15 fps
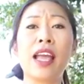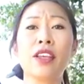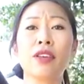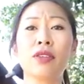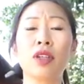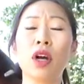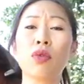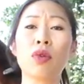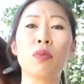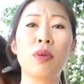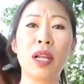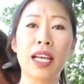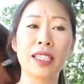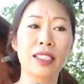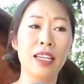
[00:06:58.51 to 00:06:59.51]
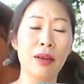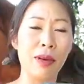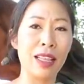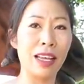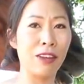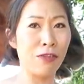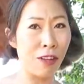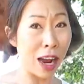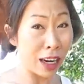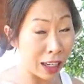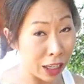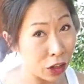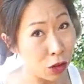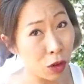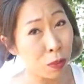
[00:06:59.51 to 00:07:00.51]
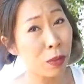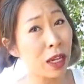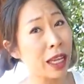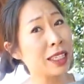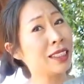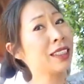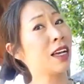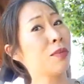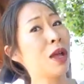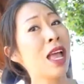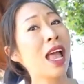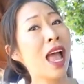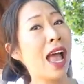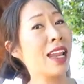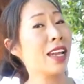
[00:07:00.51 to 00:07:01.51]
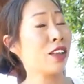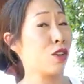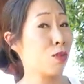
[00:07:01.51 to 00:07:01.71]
you don't replace them, and then finally you replace them, and then you